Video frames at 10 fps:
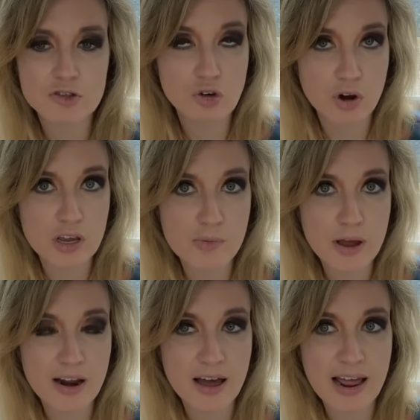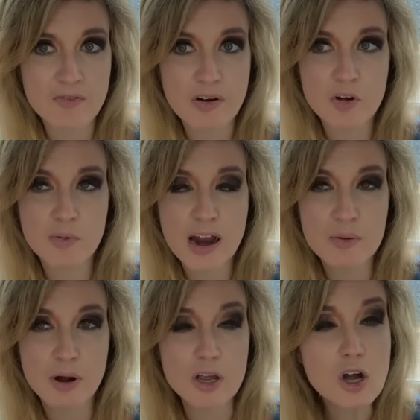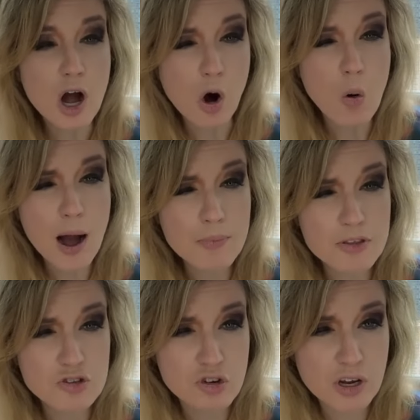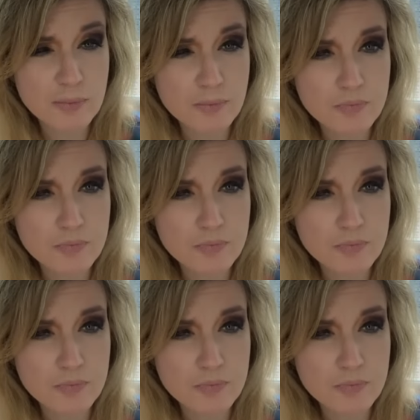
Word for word: stream and not have every, anybody co op the stream.